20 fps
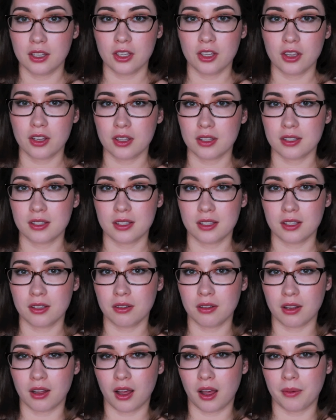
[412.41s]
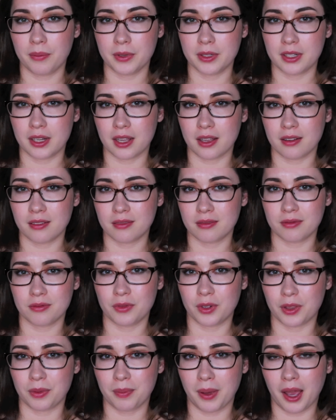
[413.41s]
you can still accommodate
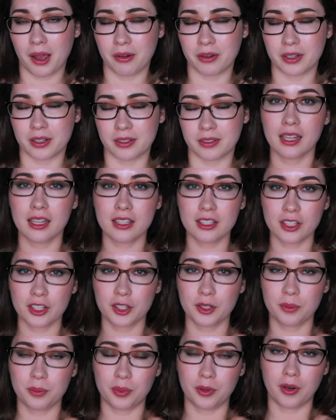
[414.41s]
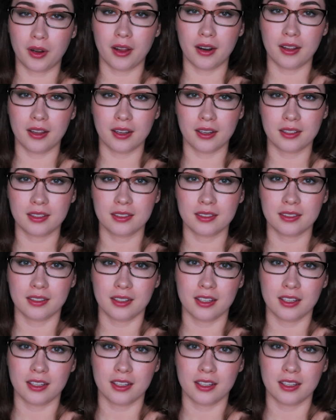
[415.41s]
with powder. It's a good product.